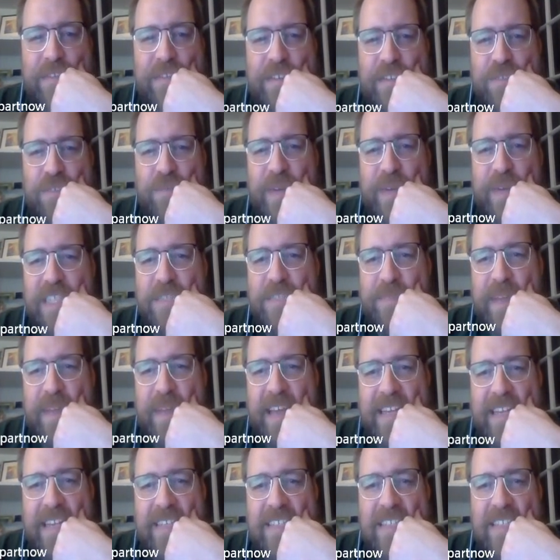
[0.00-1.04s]
his
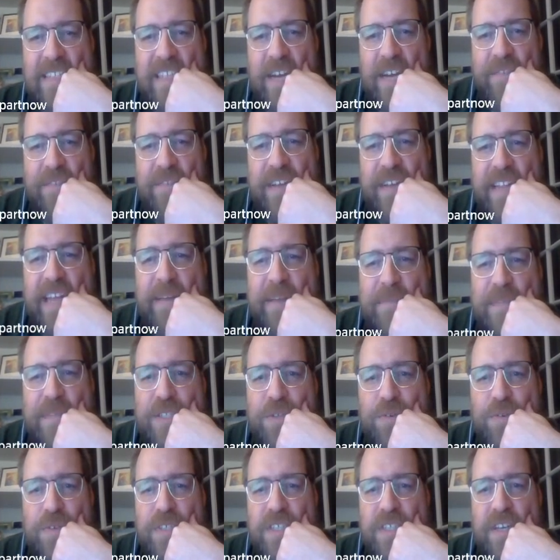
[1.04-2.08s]
wingspan is, he's covering that much
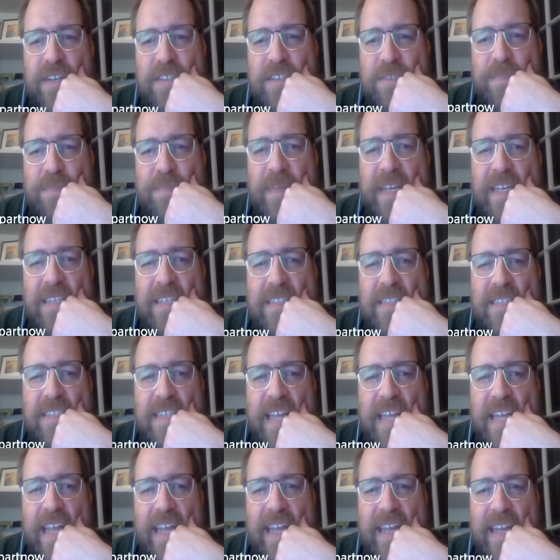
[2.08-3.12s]
horizontal
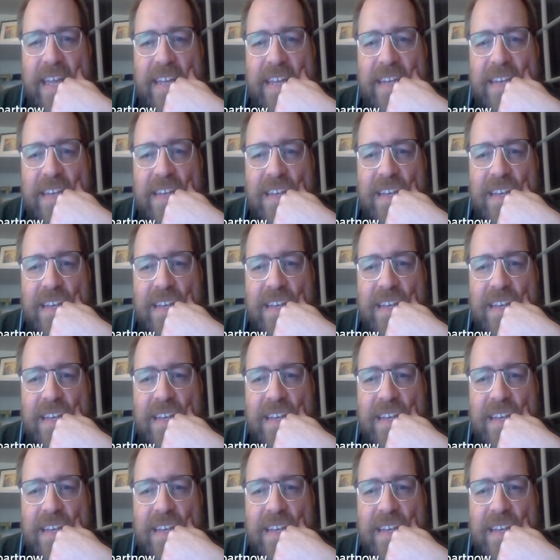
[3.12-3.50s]
space. And